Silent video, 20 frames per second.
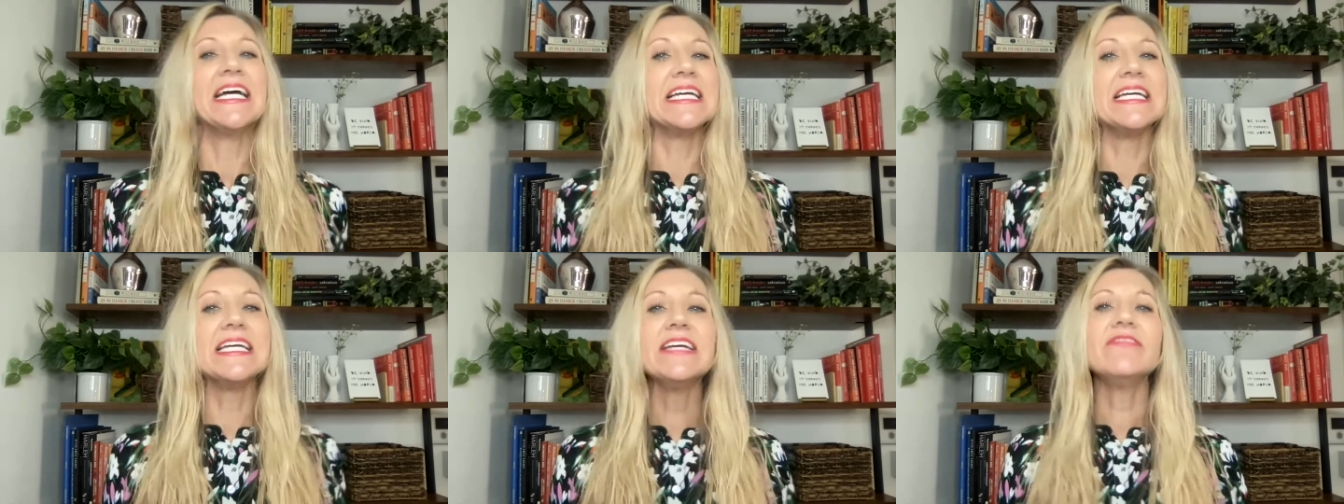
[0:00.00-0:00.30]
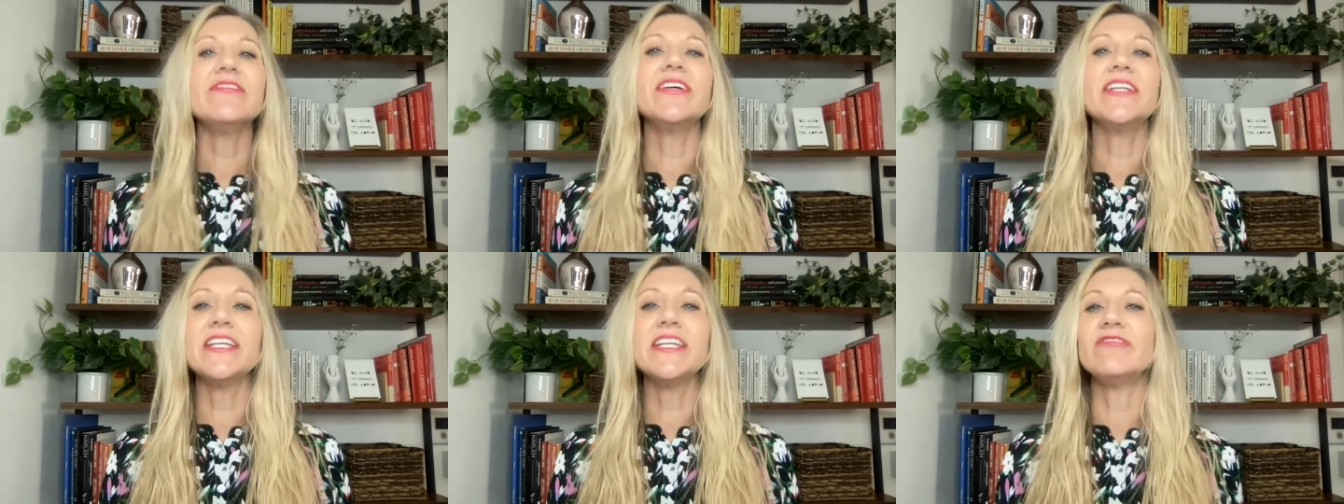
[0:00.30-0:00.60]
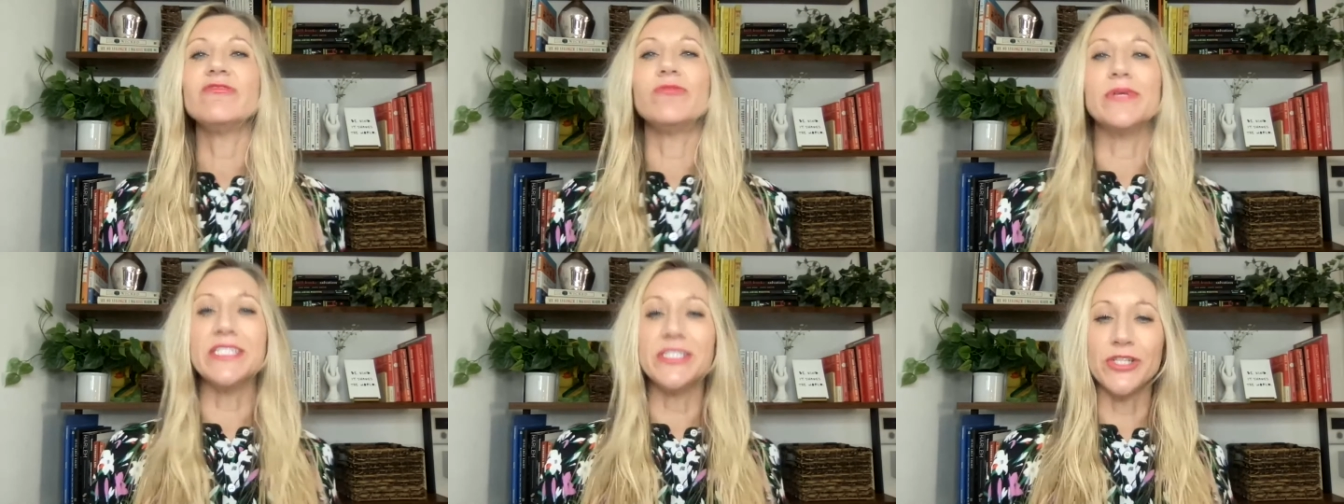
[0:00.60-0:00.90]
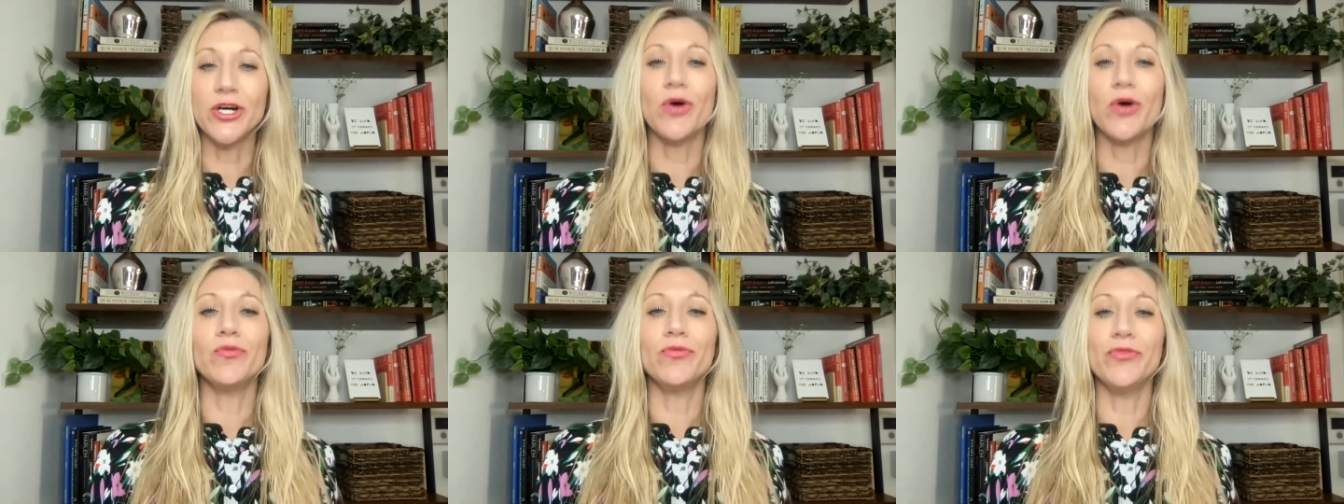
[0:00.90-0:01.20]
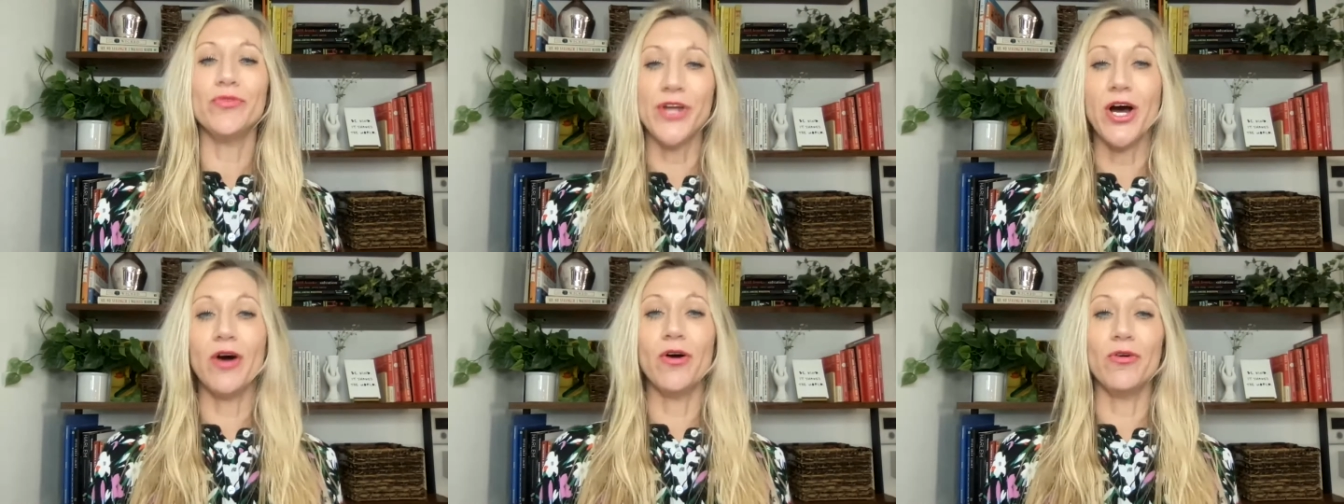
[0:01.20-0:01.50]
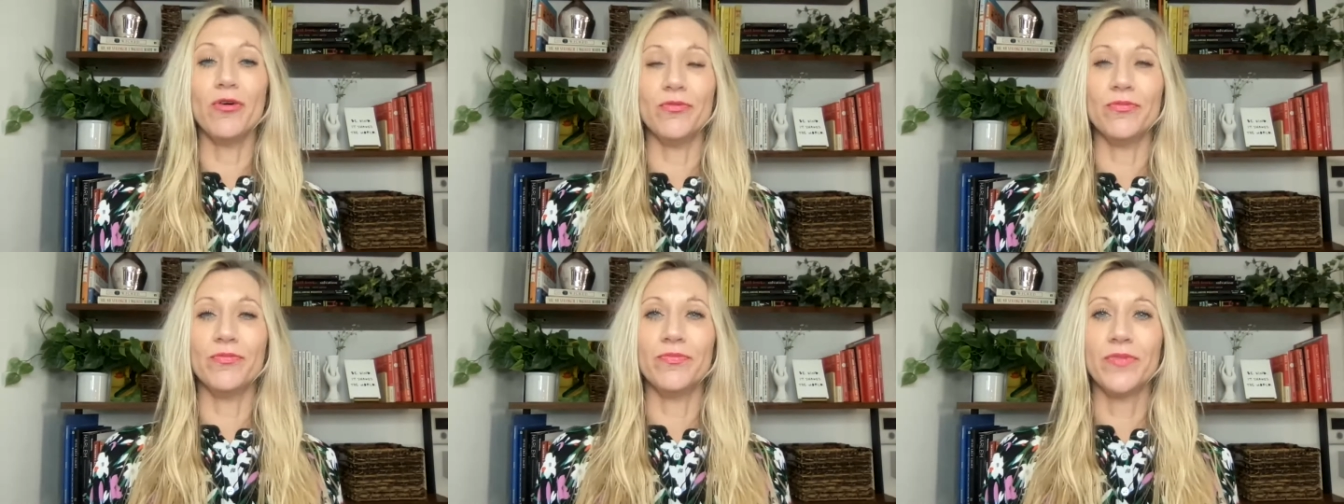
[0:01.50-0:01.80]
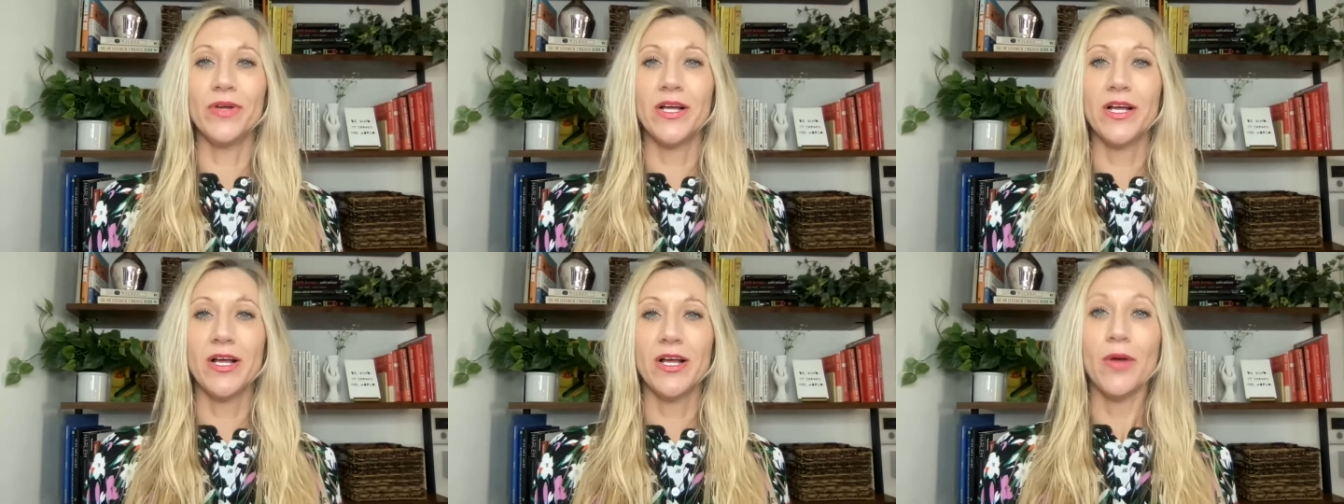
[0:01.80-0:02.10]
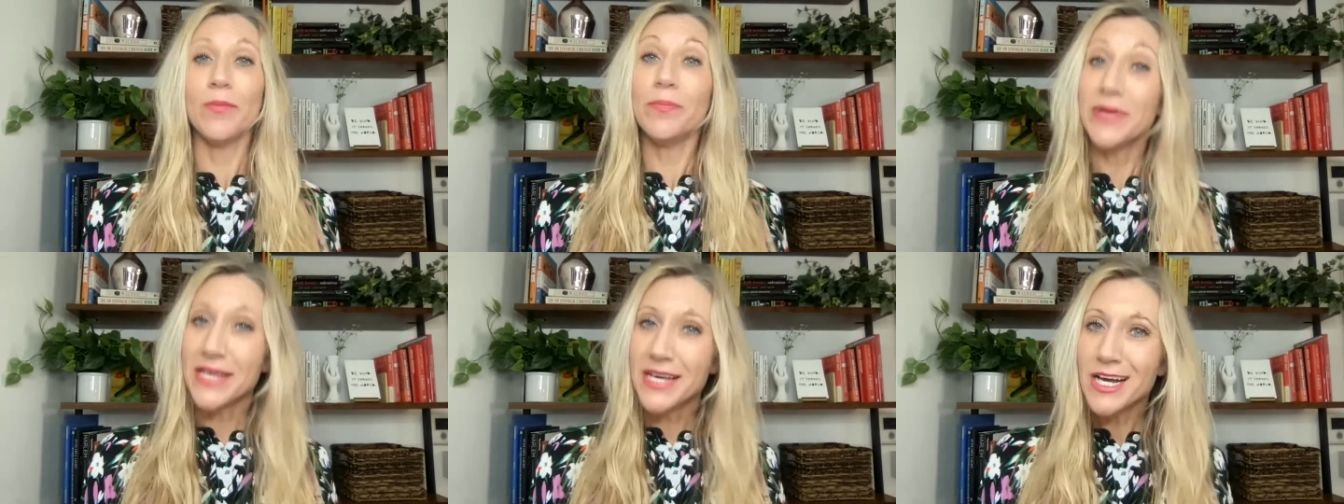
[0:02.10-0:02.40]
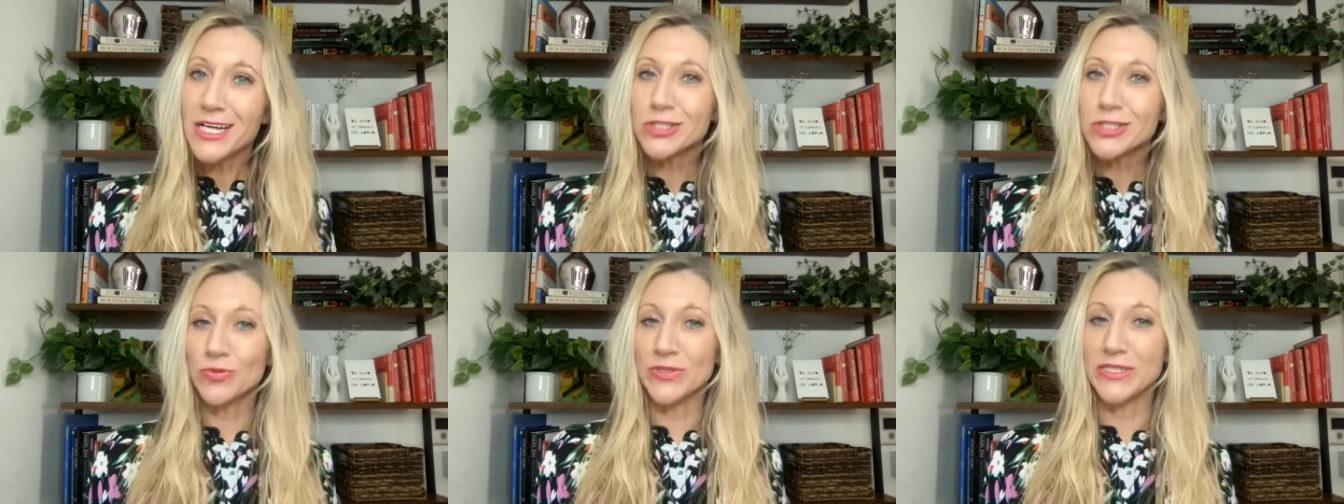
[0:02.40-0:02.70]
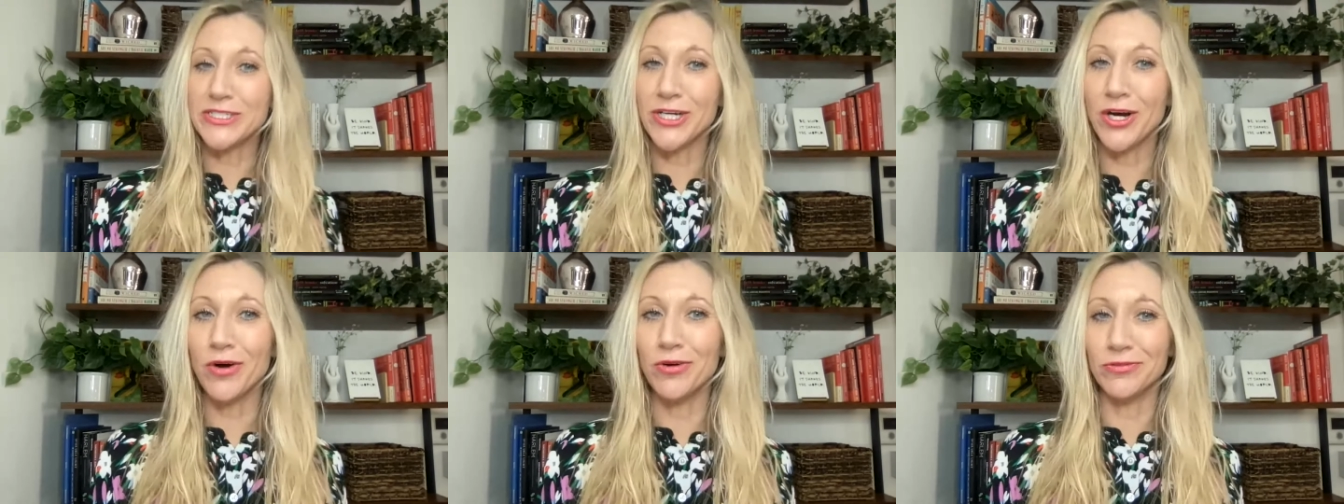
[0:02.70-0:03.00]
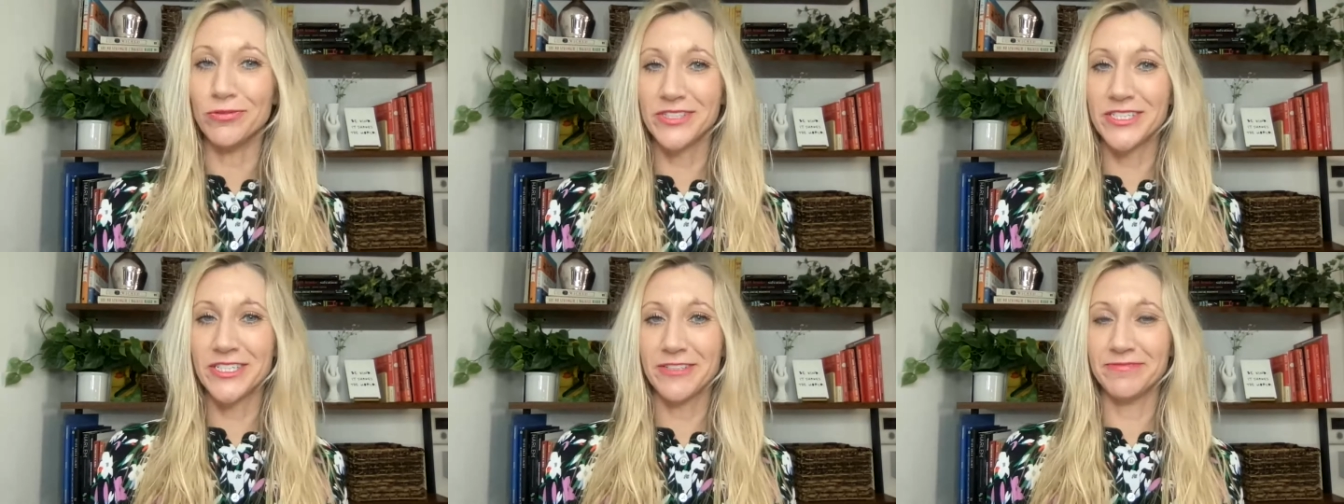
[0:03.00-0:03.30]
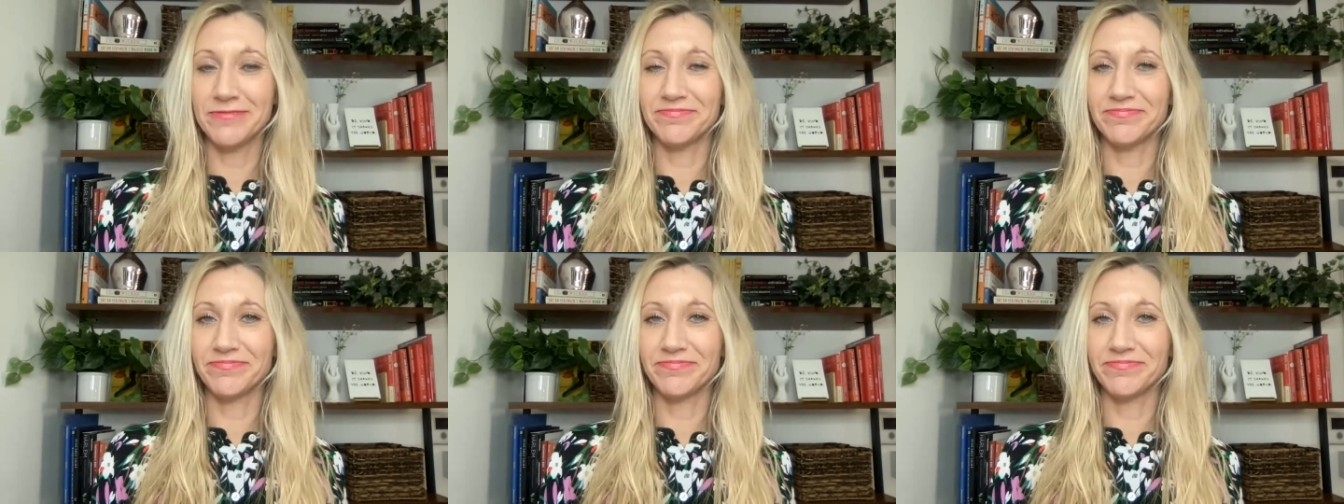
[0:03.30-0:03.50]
even if we don't know, because we don't.